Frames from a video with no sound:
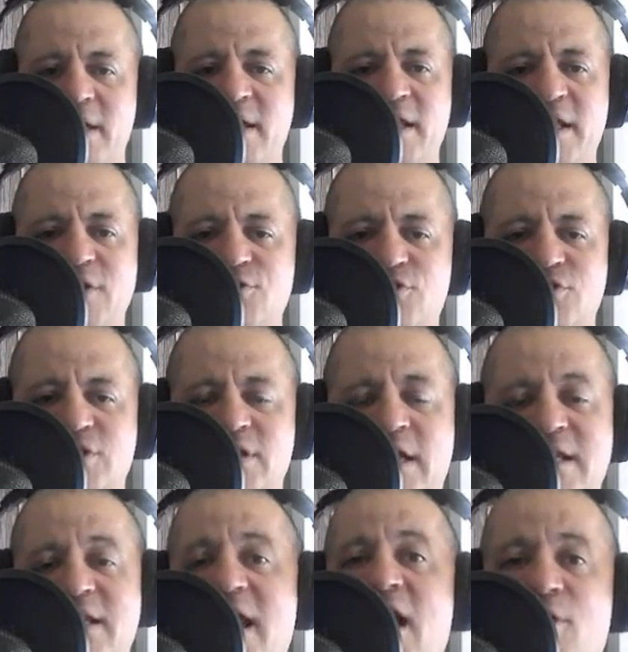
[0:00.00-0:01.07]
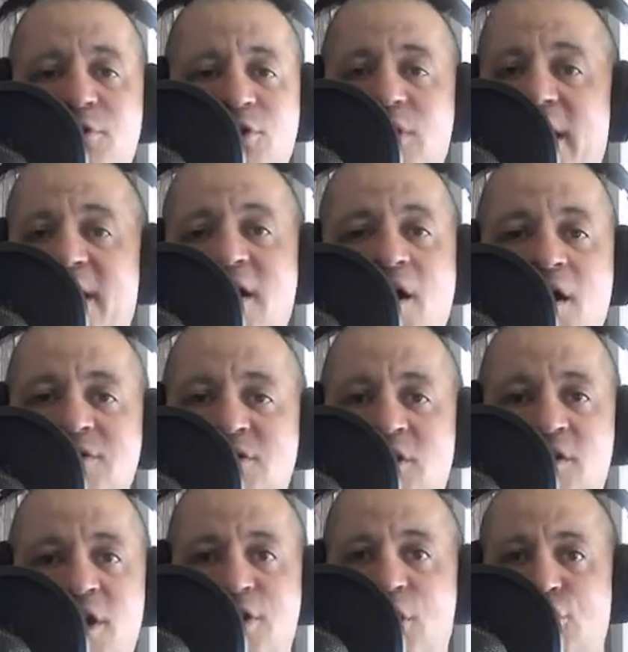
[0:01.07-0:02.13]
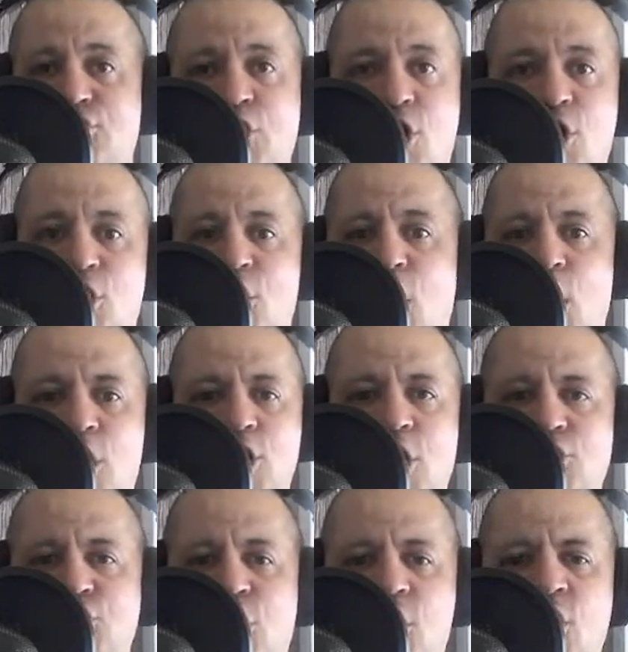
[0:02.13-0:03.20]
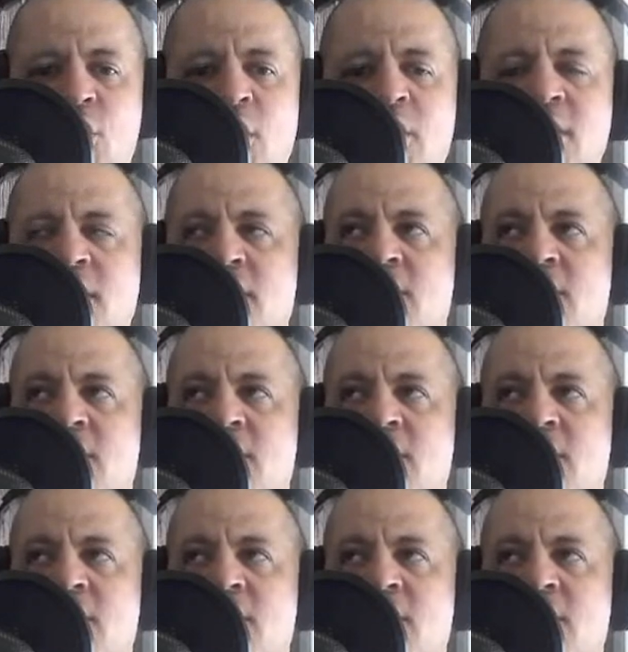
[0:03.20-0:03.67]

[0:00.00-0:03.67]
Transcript: And then they just, like, now they're like constantly like, the Juggernaut, the Juggernaut.